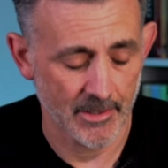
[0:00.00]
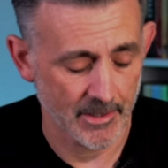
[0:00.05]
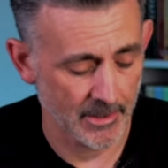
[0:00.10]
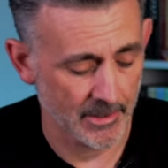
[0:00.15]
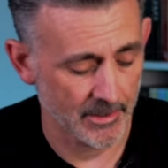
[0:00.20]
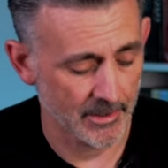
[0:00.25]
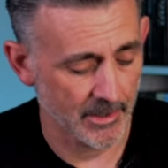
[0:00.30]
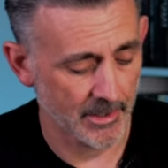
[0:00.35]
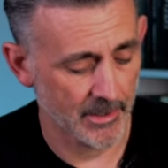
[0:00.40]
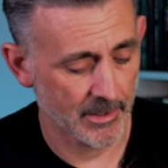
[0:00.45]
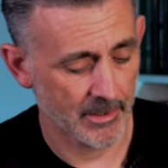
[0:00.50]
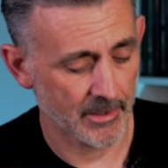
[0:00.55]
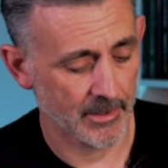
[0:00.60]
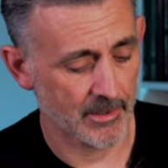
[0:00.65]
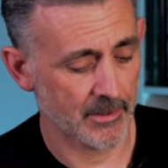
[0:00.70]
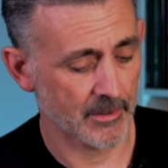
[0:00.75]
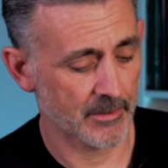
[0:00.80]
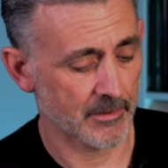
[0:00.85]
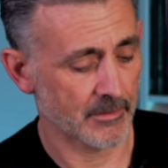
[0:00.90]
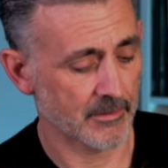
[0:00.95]
I'll, uh,
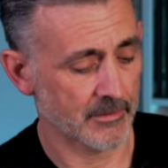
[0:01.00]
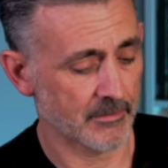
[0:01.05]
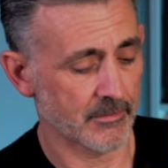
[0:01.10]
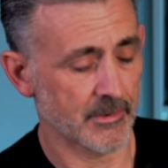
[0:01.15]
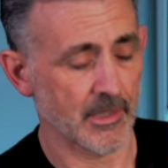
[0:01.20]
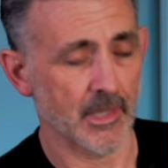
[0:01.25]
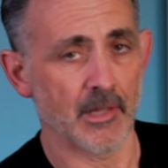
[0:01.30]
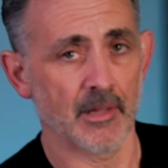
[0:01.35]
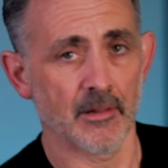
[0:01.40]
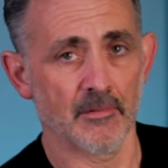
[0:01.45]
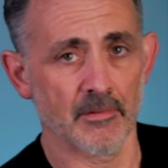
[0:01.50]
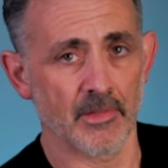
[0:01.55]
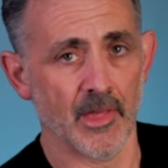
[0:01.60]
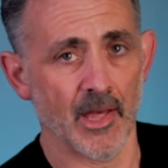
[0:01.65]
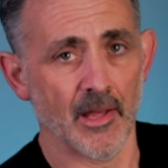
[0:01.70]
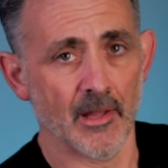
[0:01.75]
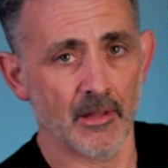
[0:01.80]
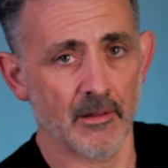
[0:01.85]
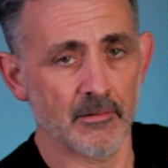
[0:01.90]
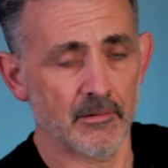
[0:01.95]
uh, yeah,
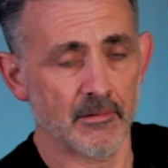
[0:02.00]
that.